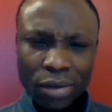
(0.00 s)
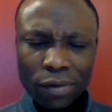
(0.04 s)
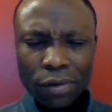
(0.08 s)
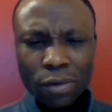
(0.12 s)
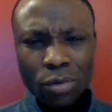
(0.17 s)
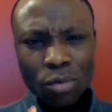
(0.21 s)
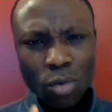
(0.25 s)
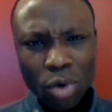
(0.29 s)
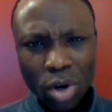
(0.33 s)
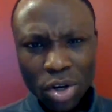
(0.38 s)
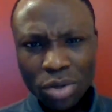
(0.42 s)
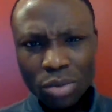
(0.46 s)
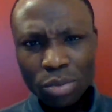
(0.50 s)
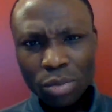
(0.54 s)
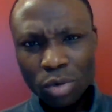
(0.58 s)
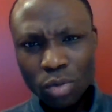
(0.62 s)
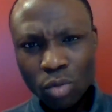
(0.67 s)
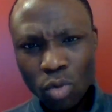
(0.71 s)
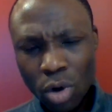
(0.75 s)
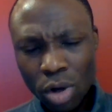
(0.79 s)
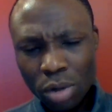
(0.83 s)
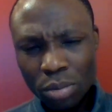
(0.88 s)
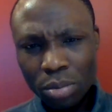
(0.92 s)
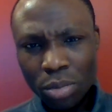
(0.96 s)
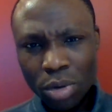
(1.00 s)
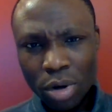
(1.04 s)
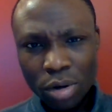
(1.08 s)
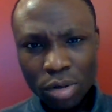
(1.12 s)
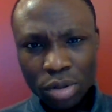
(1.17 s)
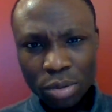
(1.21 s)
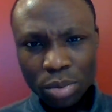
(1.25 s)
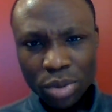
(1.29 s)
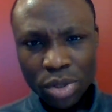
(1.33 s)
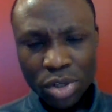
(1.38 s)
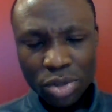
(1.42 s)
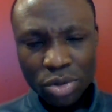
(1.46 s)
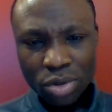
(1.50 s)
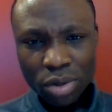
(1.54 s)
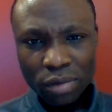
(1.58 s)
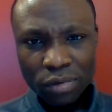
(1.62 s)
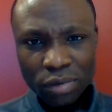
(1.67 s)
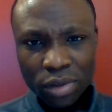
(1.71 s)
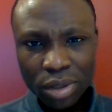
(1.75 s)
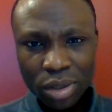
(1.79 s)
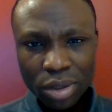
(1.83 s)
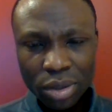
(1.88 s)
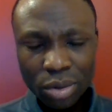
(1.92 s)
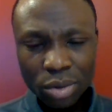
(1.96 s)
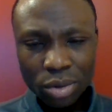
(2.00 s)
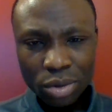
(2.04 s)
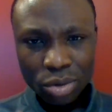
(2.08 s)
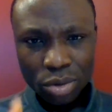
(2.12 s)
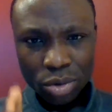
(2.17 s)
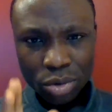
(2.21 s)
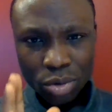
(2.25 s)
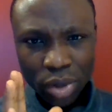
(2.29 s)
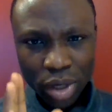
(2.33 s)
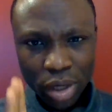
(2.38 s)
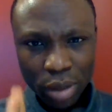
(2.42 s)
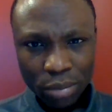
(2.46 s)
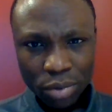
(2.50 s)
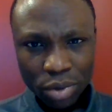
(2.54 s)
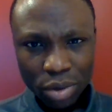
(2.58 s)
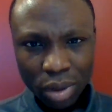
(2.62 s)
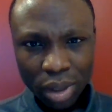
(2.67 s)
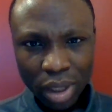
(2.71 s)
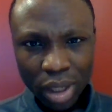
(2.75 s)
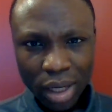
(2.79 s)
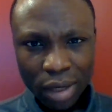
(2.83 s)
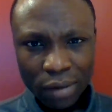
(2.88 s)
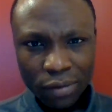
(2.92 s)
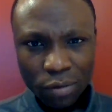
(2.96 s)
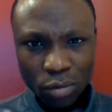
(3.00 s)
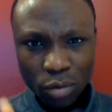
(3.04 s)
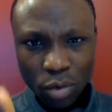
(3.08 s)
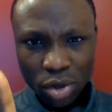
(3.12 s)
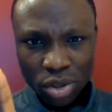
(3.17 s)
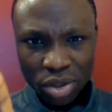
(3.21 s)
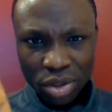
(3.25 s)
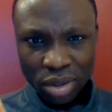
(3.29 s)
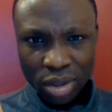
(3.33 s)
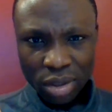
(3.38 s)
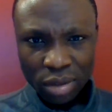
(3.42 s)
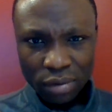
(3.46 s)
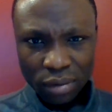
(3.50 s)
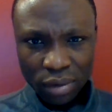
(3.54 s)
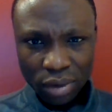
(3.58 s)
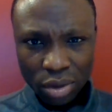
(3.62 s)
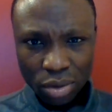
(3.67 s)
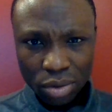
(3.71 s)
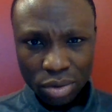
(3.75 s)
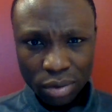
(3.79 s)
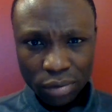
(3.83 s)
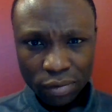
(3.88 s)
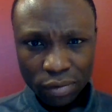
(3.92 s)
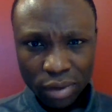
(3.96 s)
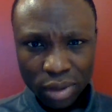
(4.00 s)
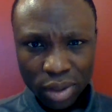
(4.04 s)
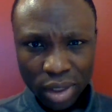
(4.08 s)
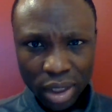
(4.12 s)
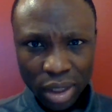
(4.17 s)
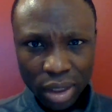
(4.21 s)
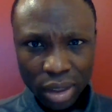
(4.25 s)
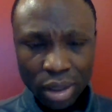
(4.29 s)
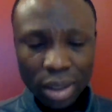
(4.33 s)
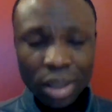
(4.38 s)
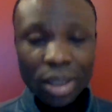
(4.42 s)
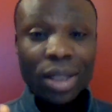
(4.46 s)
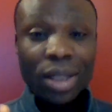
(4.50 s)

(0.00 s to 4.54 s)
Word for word: If you want, want more spiritual videos to help your life, watch these videos over there